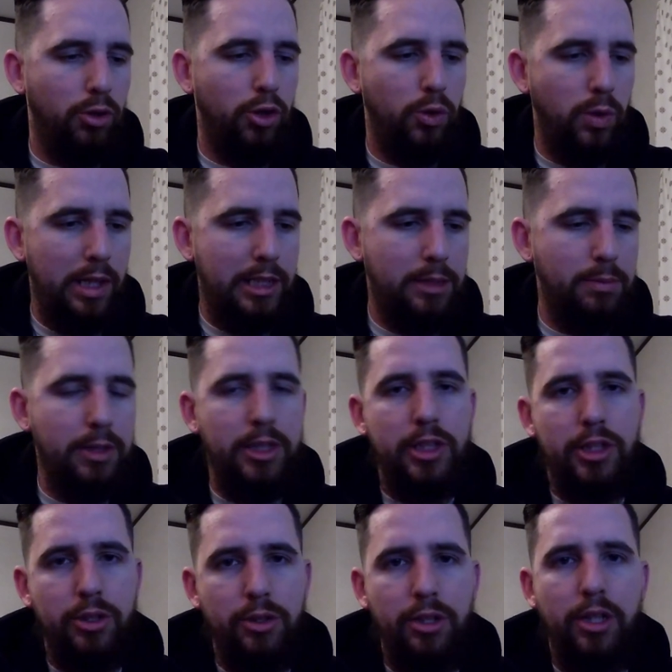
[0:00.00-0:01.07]

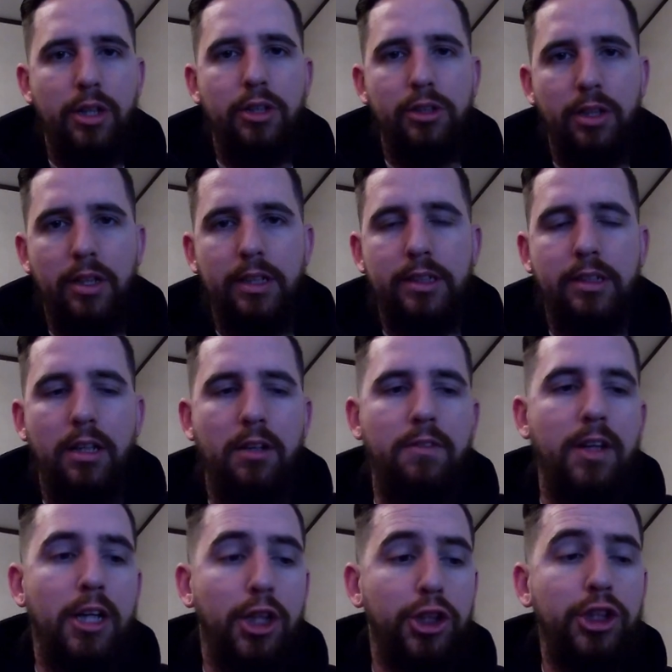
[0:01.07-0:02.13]
Christmas, New Year's, all that
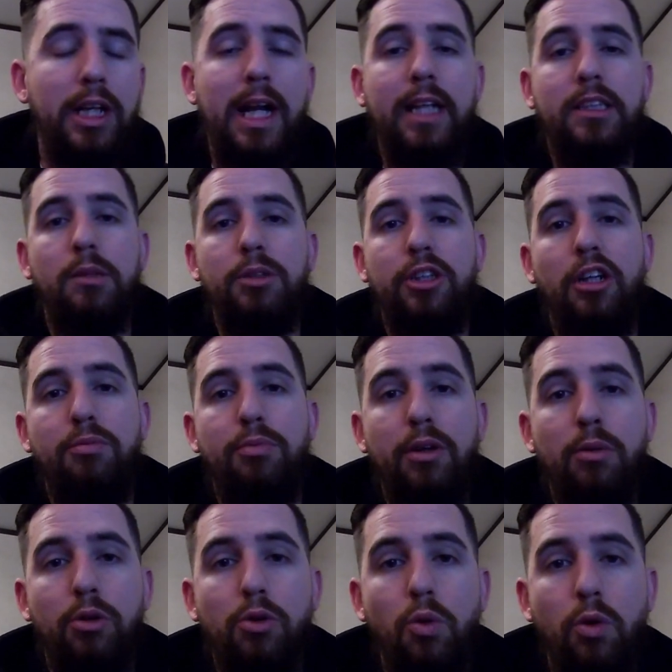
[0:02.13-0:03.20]
stuff. Should have had some stuff
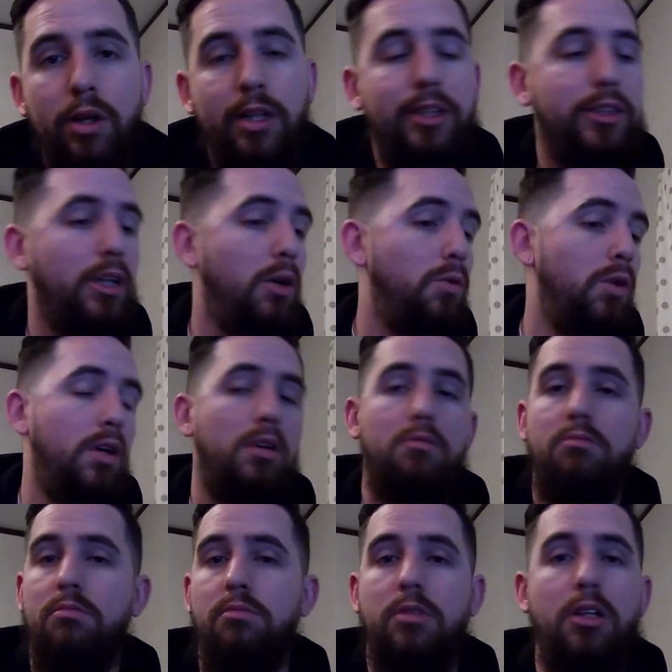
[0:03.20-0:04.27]
pre-recorded, so
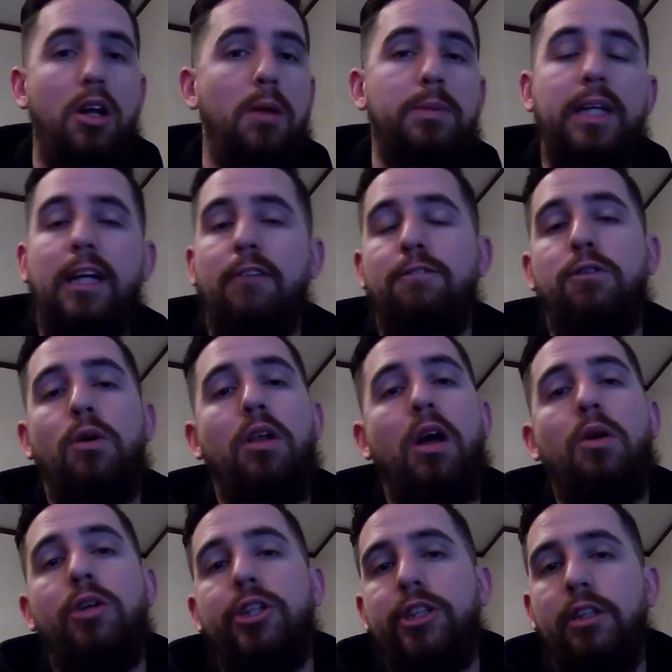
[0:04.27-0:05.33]
I'm taking full
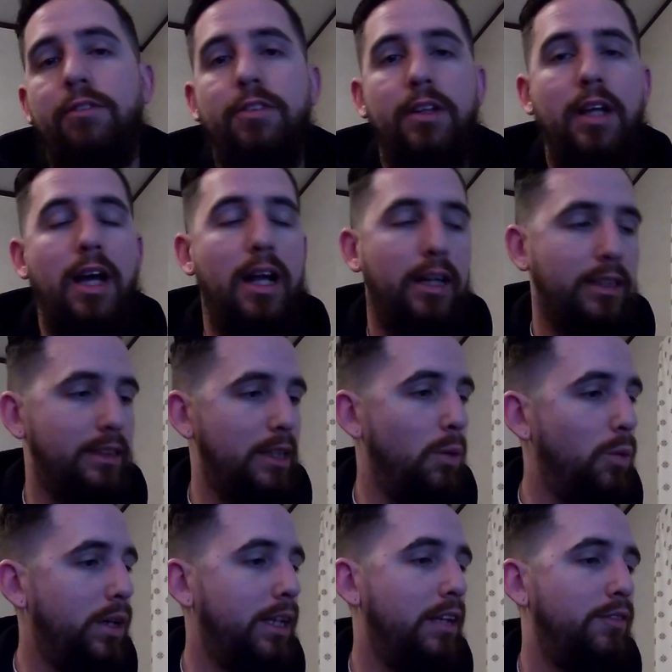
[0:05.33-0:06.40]
ownership for that because I
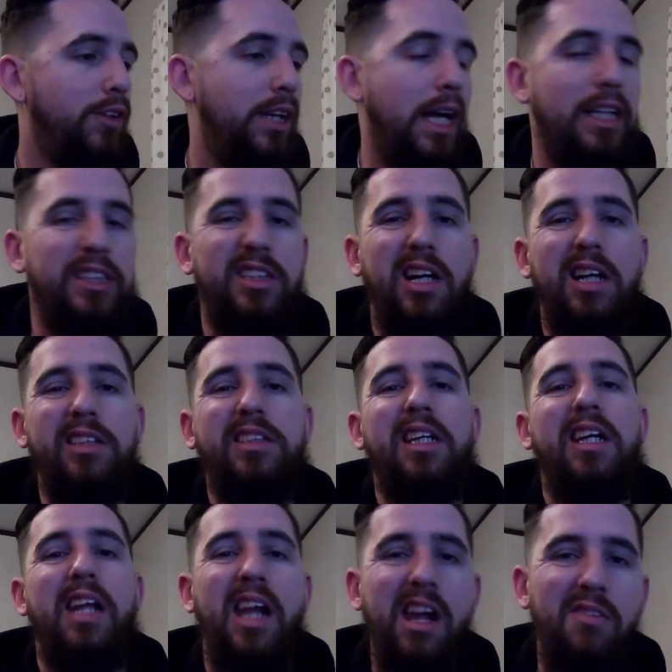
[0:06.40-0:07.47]
want to give you guys
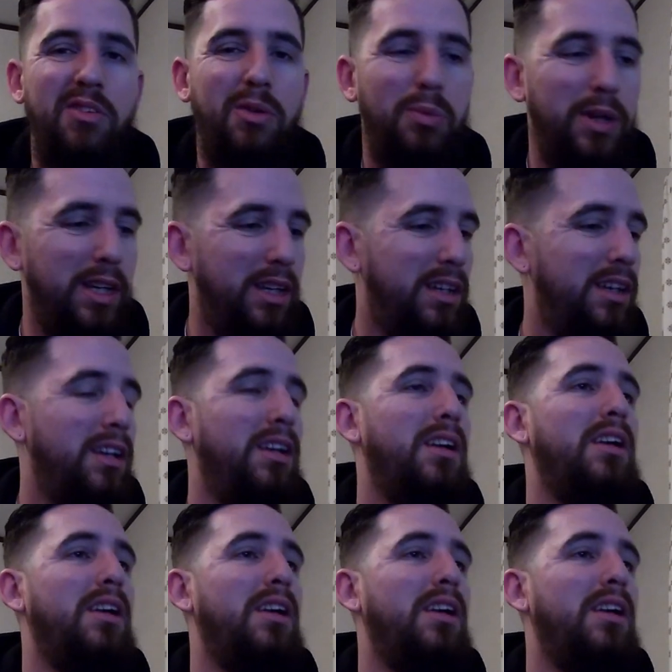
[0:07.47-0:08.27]
content every week,